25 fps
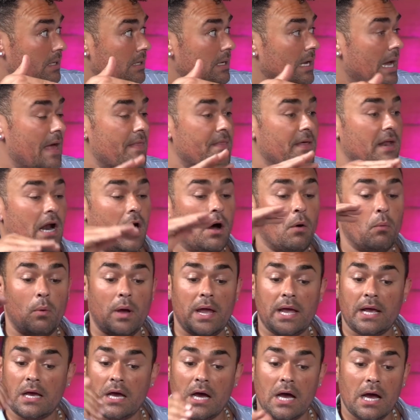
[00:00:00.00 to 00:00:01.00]
And then I'll
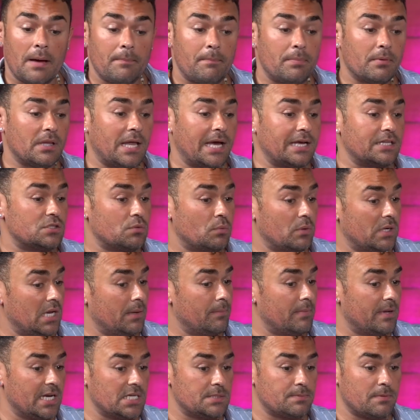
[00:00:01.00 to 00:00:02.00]
wake up 20
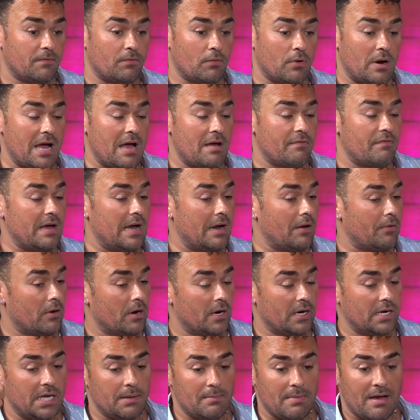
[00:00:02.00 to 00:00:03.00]
minutes before half hour
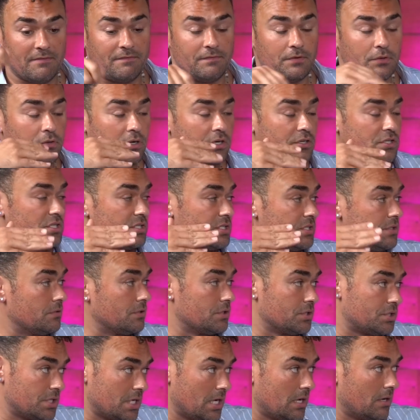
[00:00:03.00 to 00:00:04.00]
and eat my food and just do
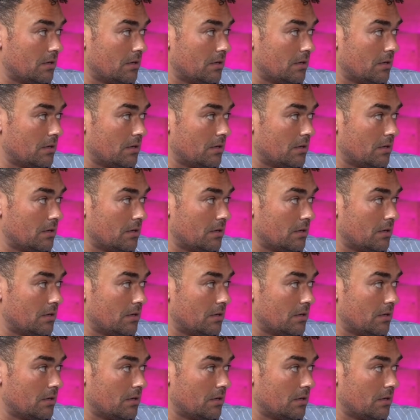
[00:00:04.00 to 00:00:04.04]
the show.